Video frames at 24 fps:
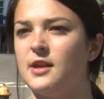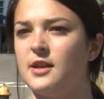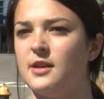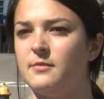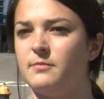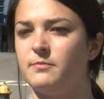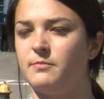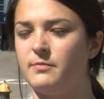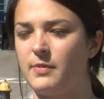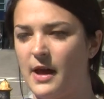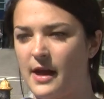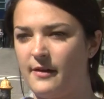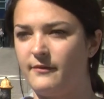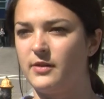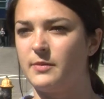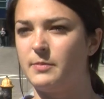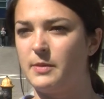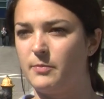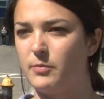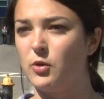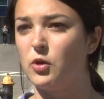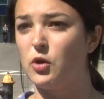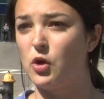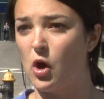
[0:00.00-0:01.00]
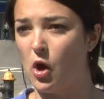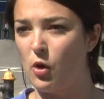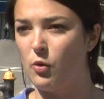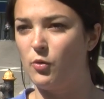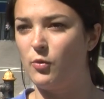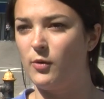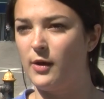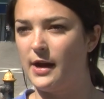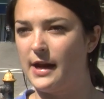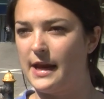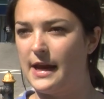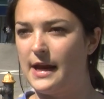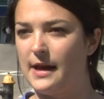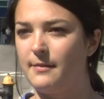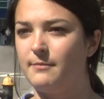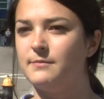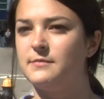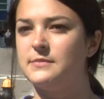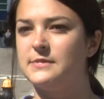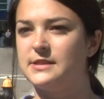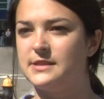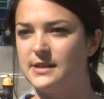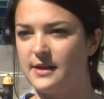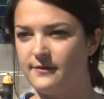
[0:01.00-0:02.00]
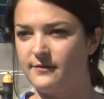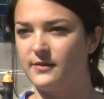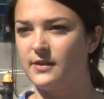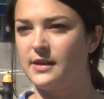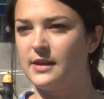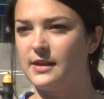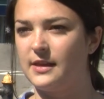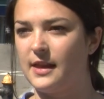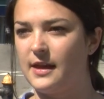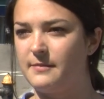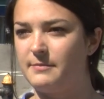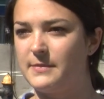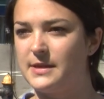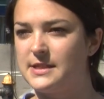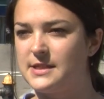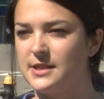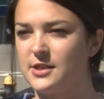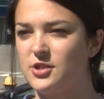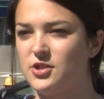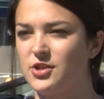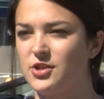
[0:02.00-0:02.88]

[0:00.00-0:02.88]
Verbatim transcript: and having people know who I am definitely led me to the